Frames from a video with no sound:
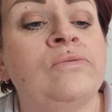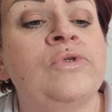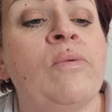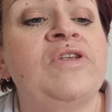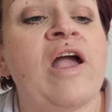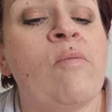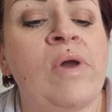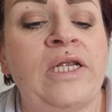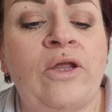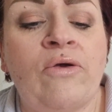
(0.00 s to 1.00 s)
They were down
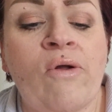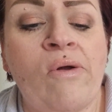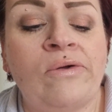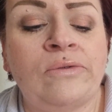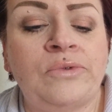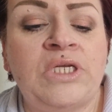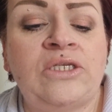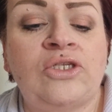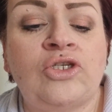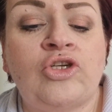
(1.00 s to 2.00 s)
my local
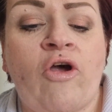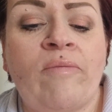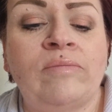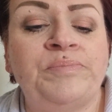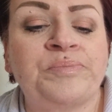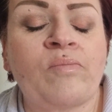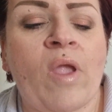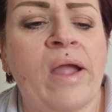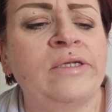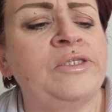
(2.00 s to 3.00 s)
Nisa shop.
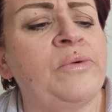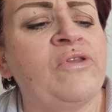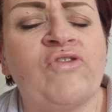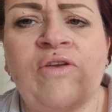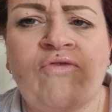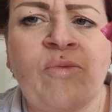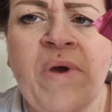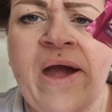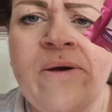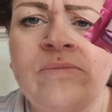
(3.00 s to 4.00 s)
I think they were three for a
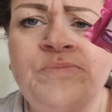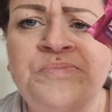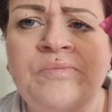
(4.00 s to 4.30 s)
pound.